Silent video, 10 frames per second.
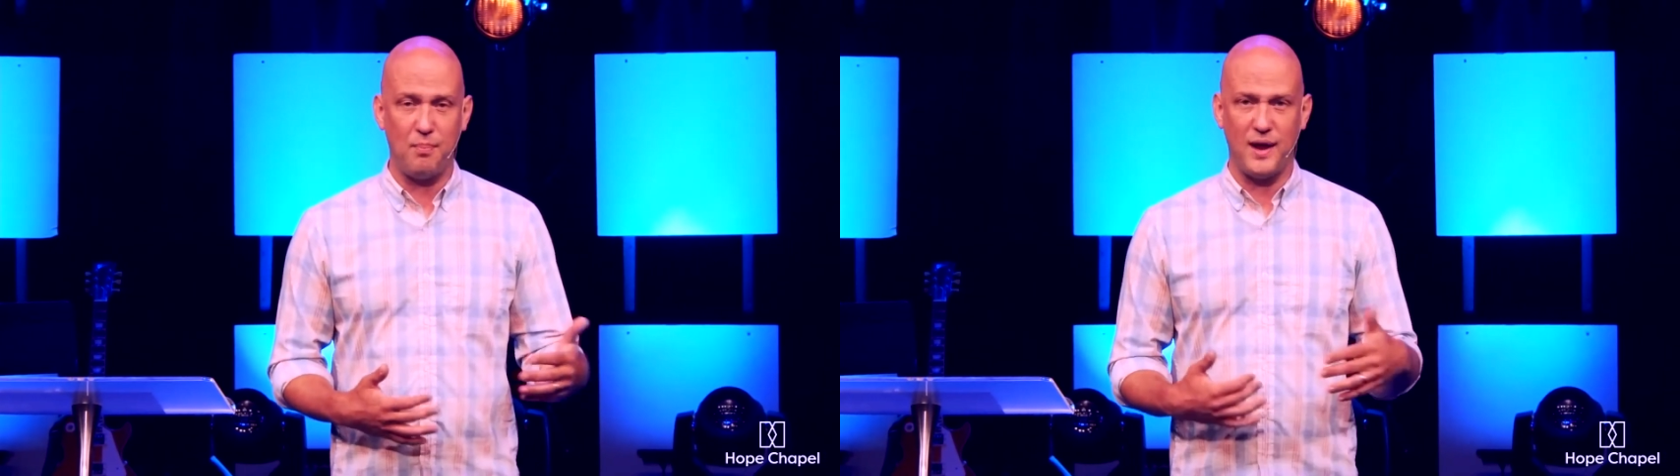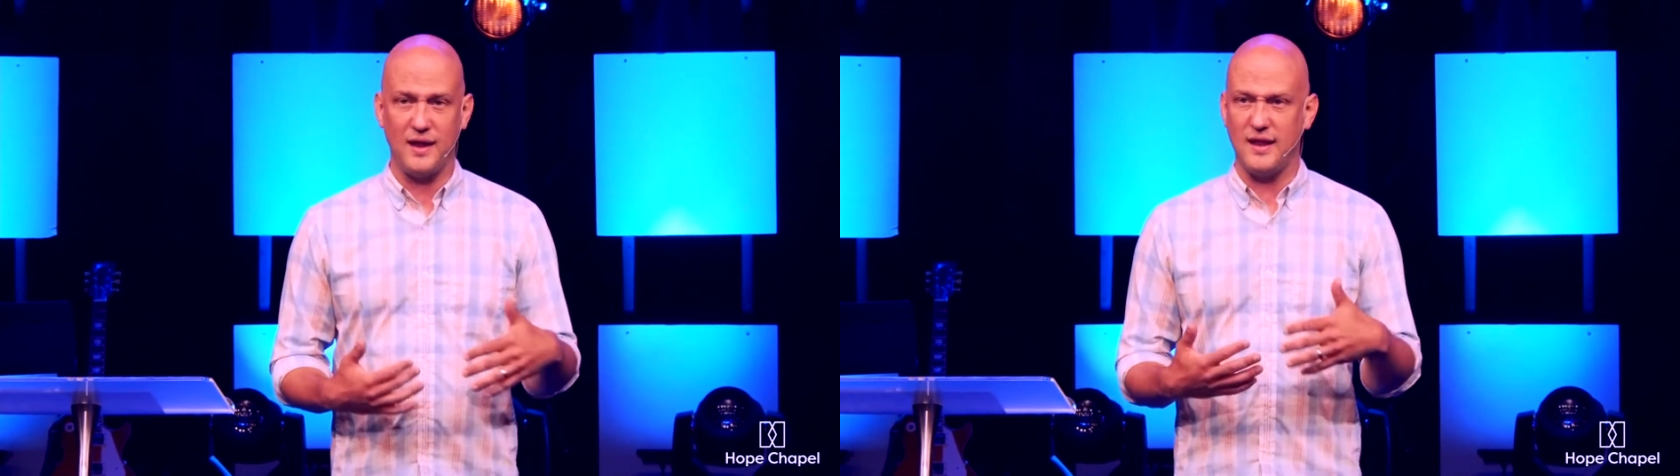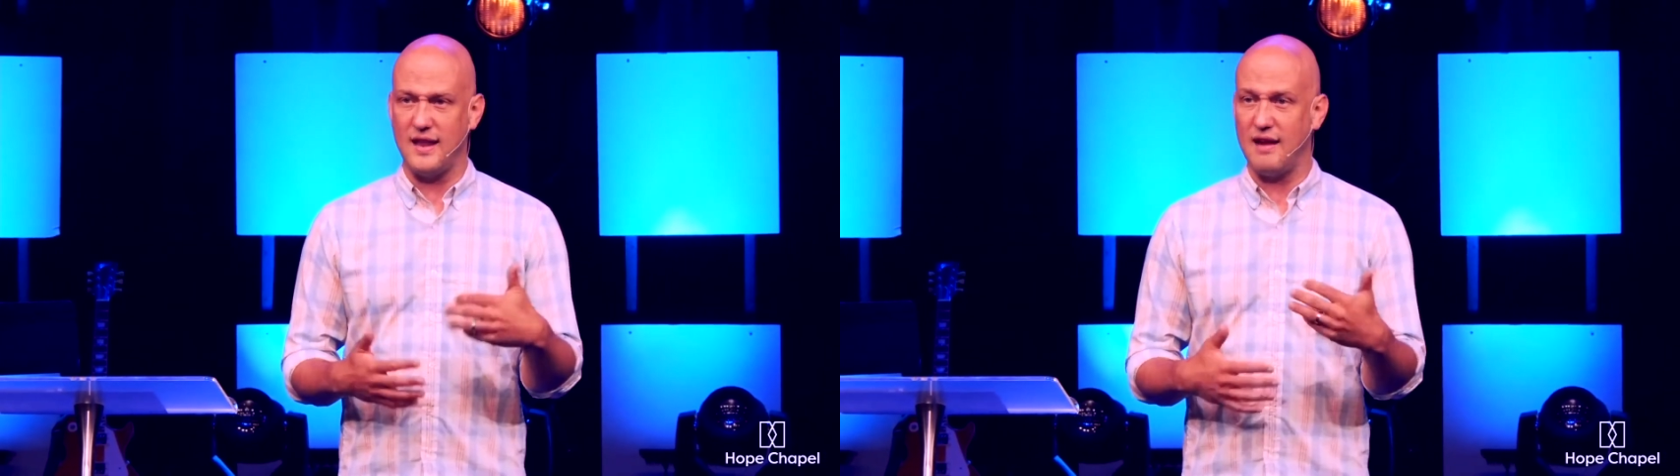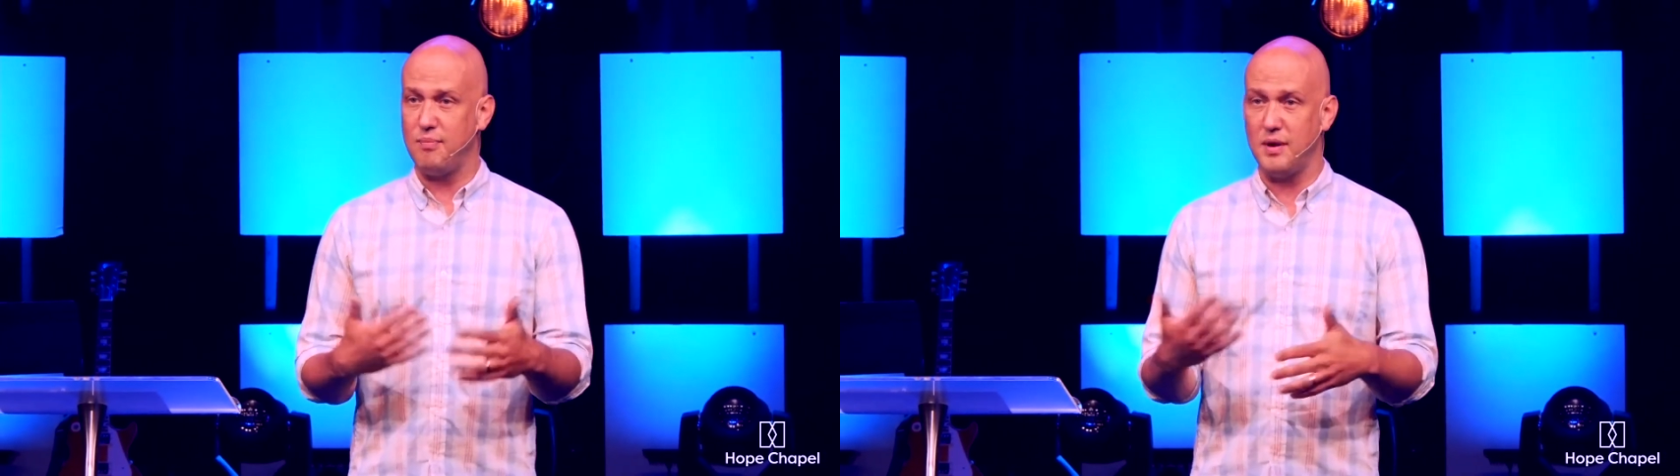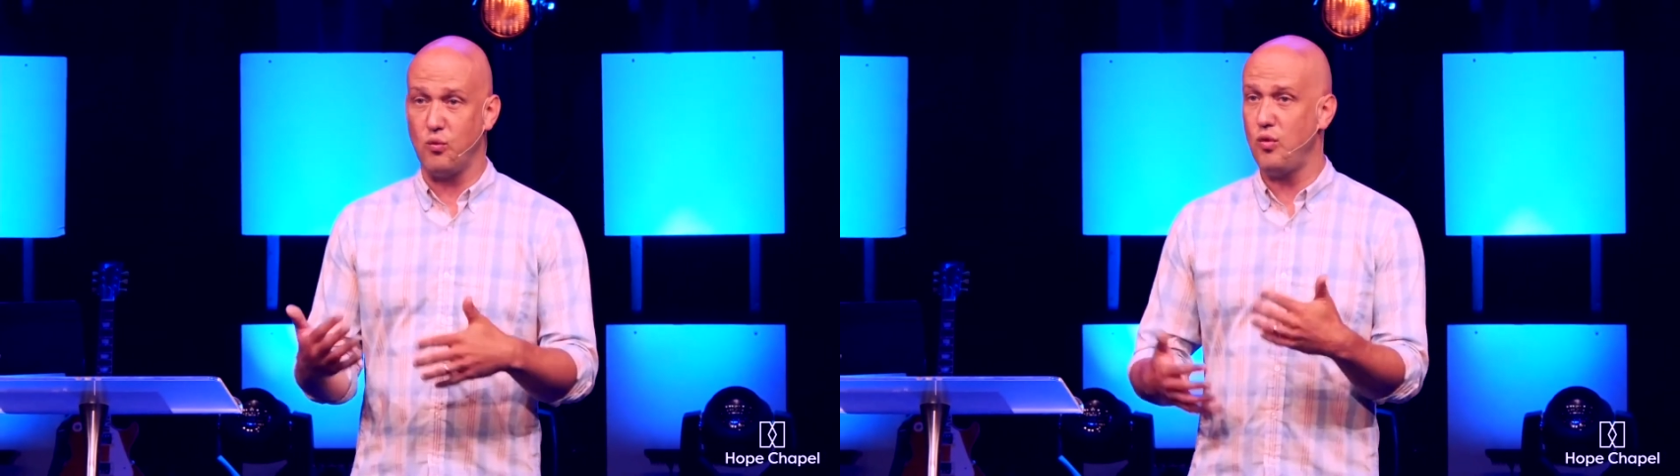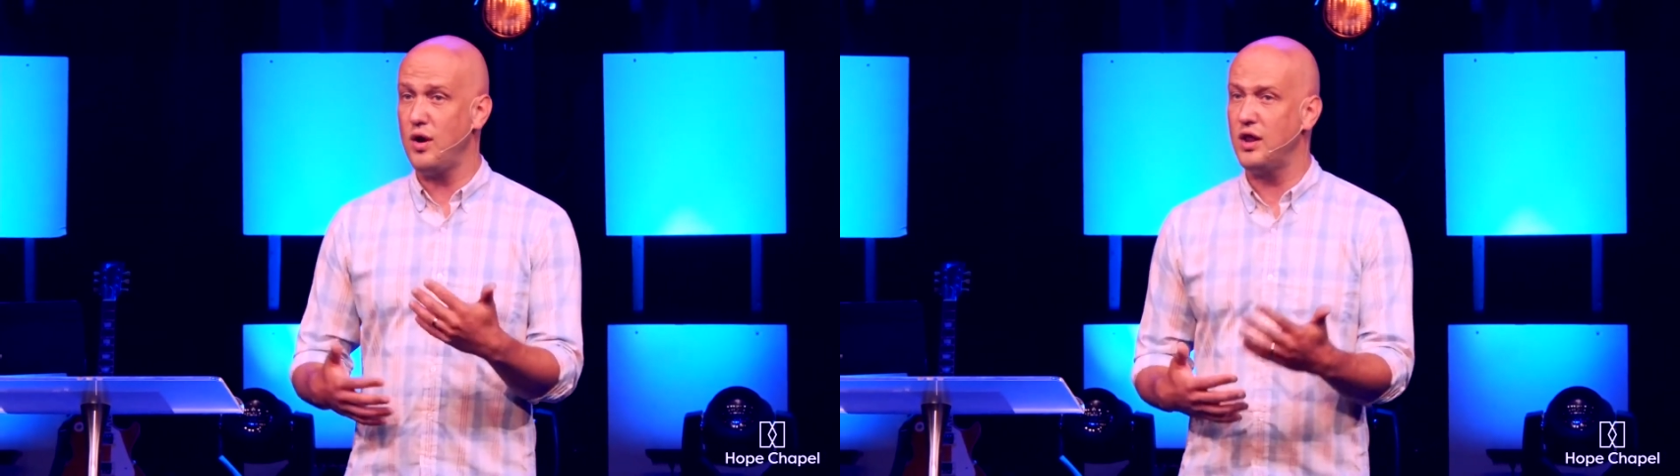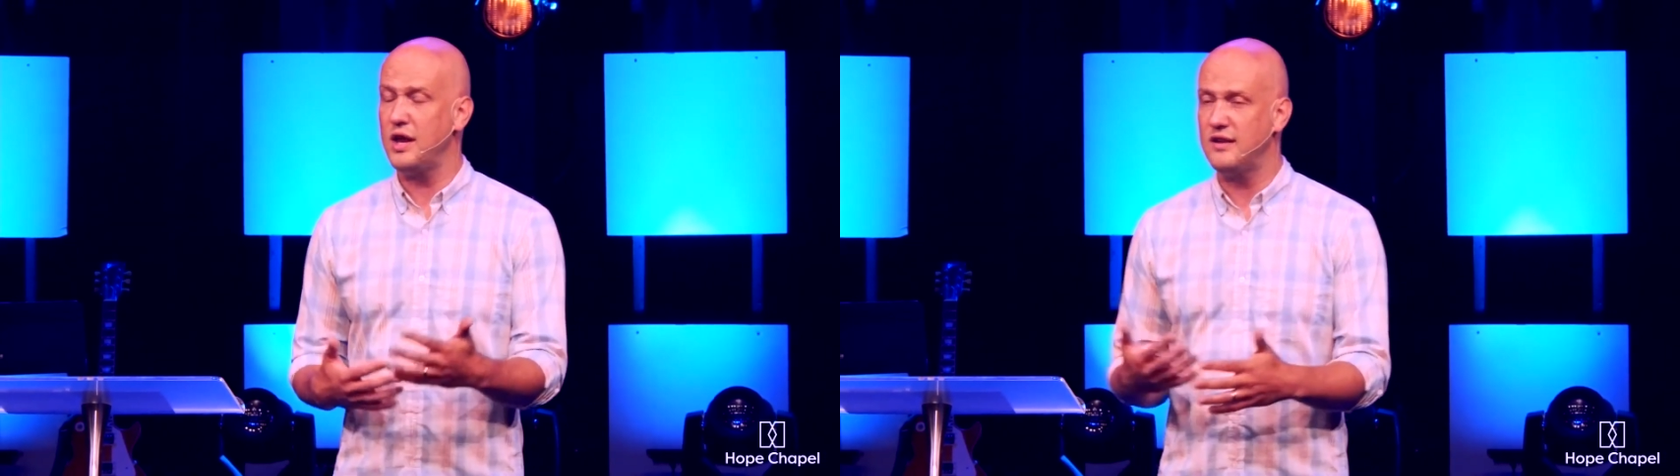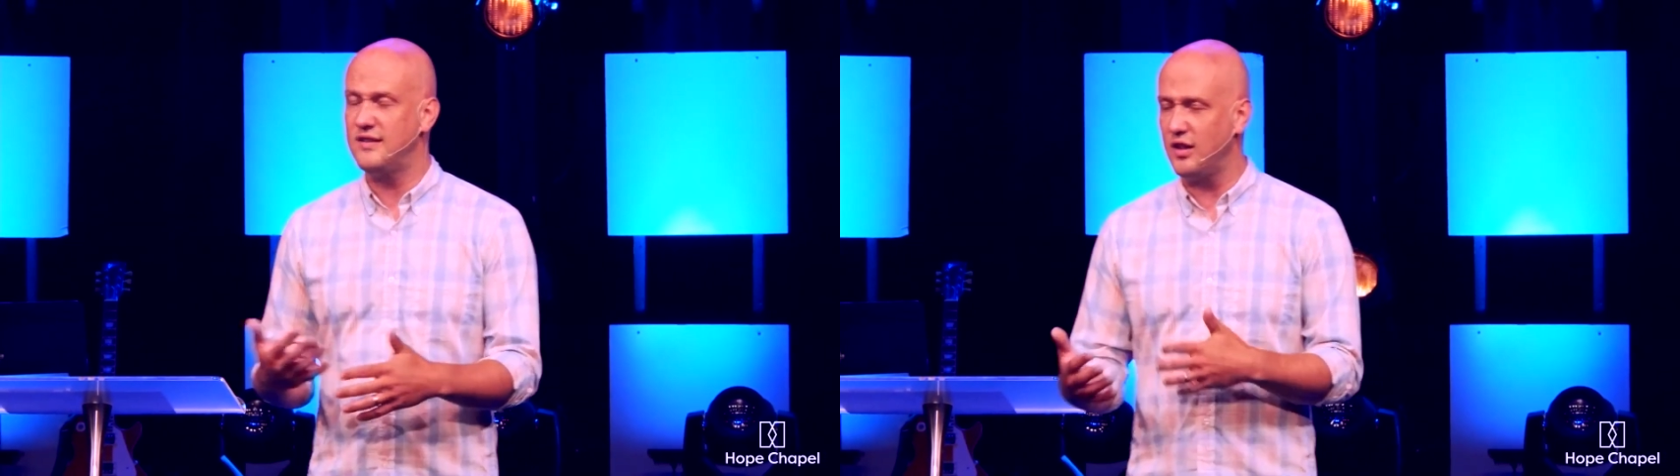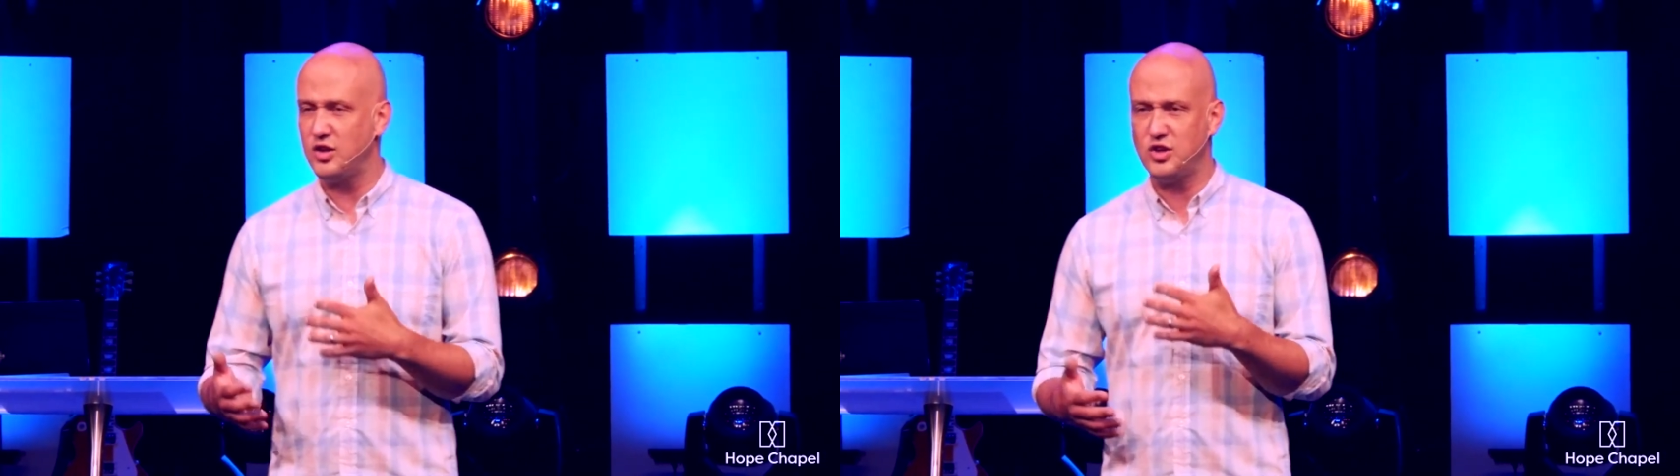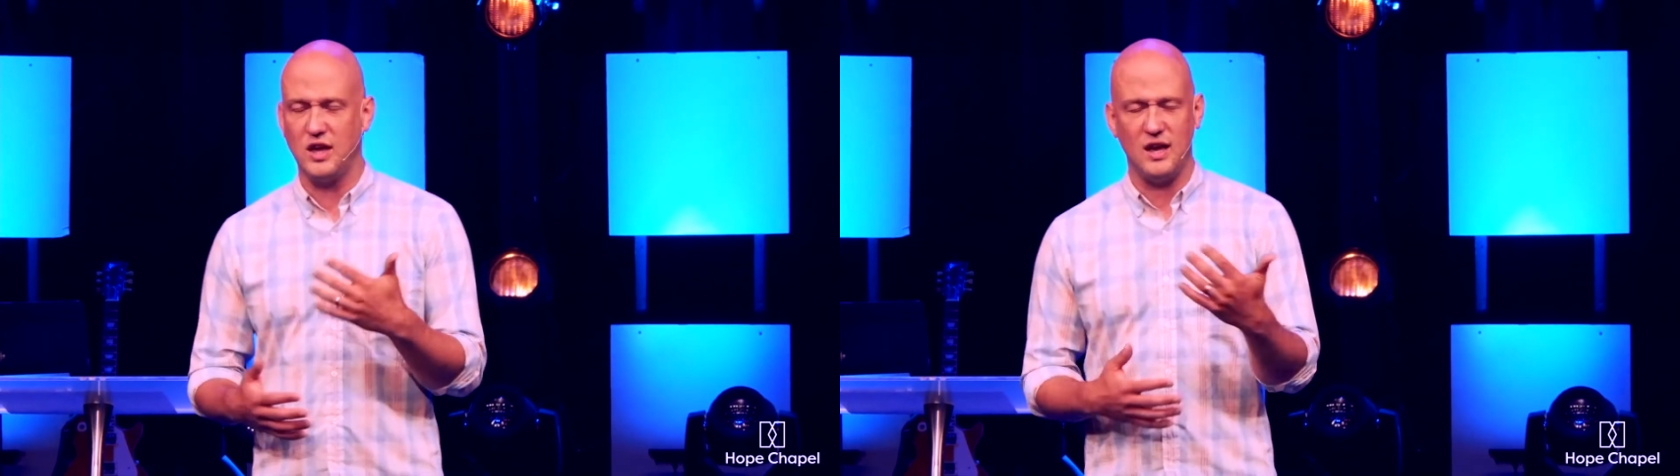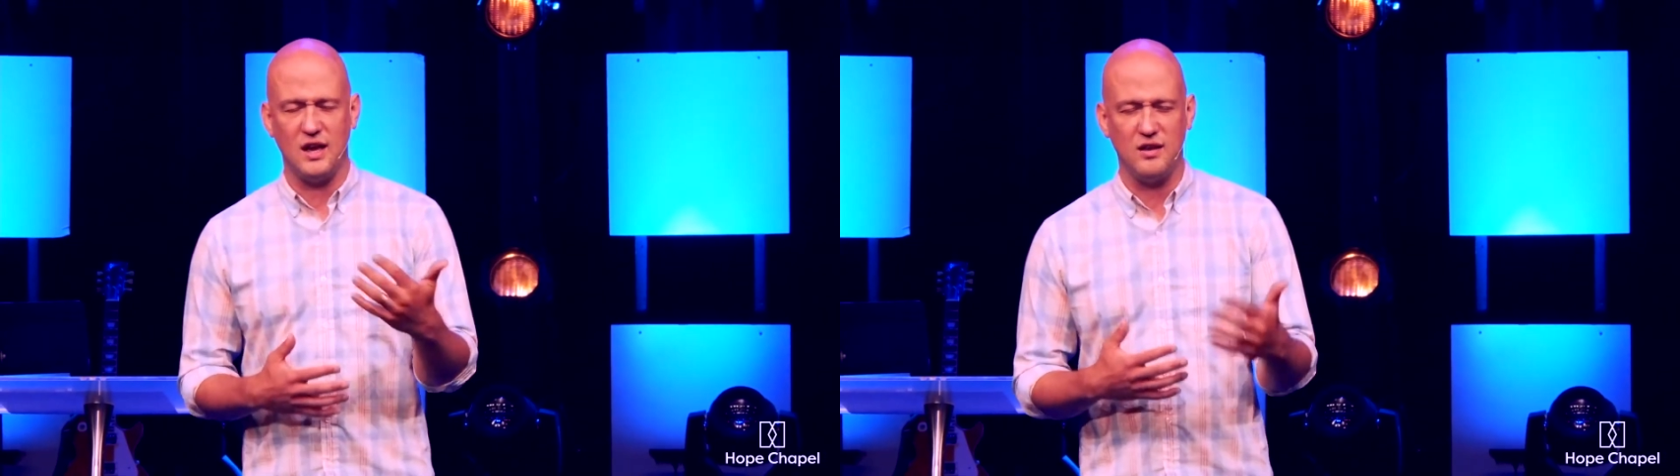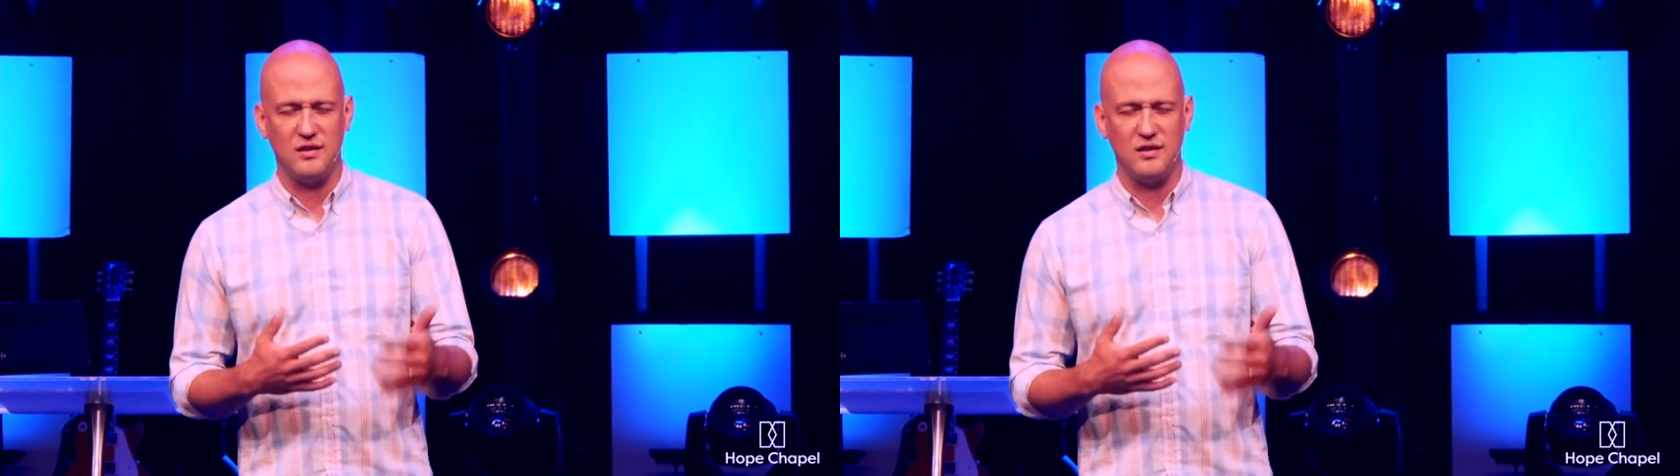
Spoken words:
And then they've been really diligent and